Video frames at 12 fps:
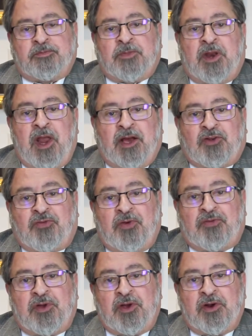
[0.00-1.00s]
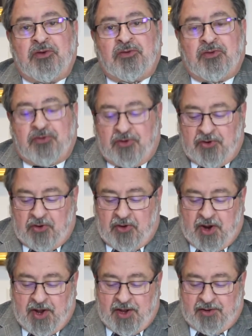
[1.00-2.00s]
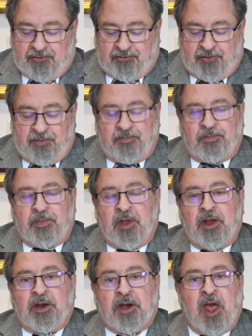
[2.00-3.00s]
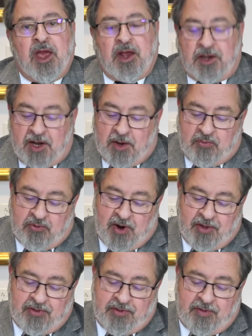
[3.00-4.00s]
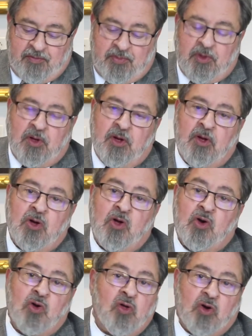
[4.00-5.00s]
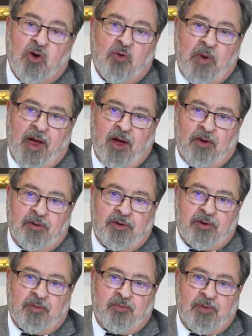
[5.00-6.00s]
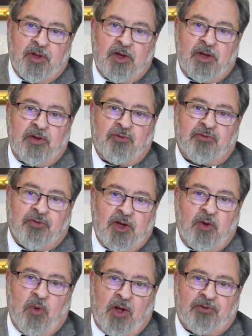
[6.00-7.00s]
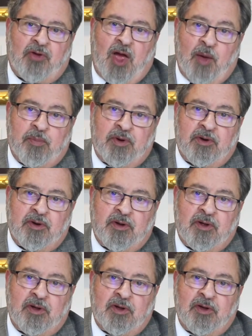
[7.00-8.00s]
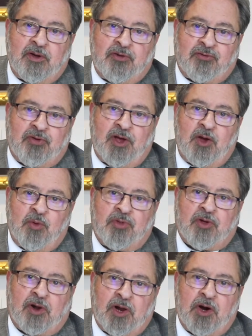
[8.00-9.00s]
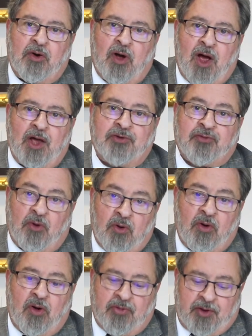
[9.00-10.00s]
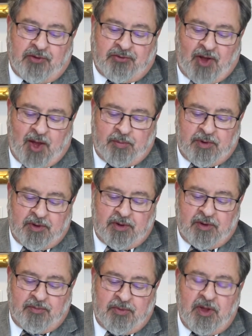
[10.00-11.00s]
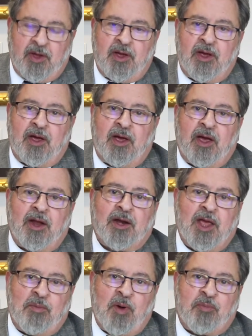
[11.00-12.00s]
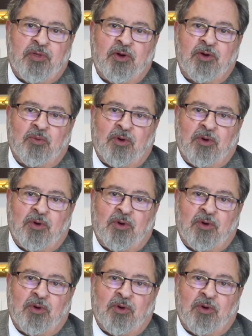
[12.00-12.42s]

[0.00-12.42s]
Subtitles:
The next 50 years is in your hands. Take a deep breath, look around, see what's happened, see with clear eyes all that has happened, and keep up the good